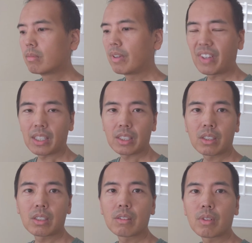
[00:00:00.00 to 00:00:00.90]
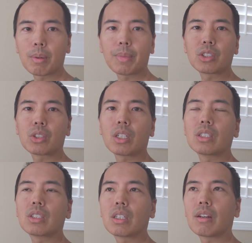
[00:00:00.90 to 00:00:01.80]
effects from
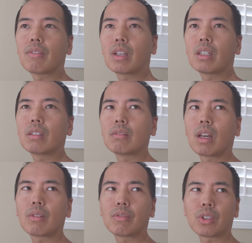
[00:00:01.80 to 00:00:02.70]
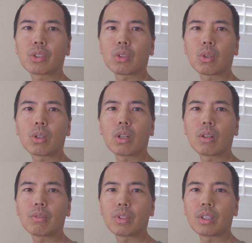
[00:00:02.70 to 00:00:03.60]
yesterday's stuff. I don't feel sore, I
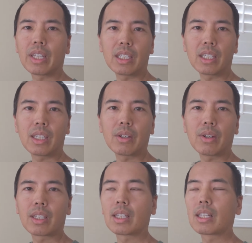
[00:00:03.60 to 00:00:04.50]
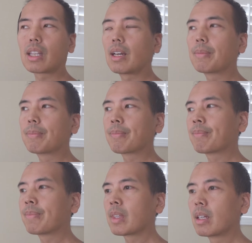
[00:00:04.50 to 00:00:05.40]
don't feel achy or anything like that.
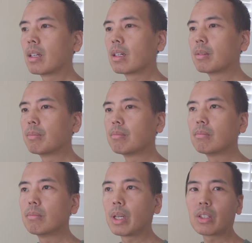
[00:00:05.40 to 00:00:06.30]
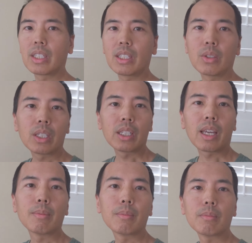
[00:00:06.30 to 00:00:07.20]
Apparently you can
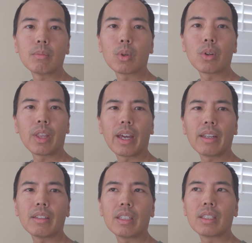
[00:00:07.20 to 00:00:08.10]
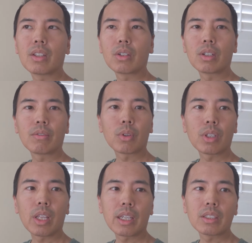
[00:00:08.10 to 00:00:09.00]
get more of that in 3rd and
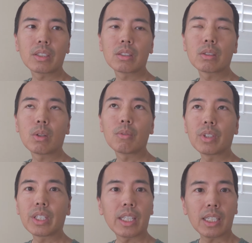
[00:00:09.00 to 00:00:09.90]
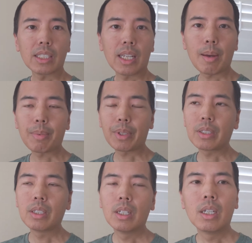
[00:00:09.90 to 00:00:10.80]
4th days. Hopefully that doesn't happen.
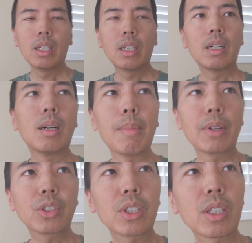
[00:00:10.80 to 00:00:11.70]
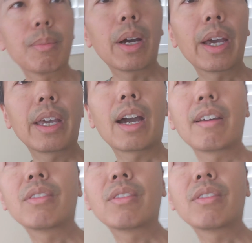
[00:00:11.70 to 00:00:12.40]
I was looking at my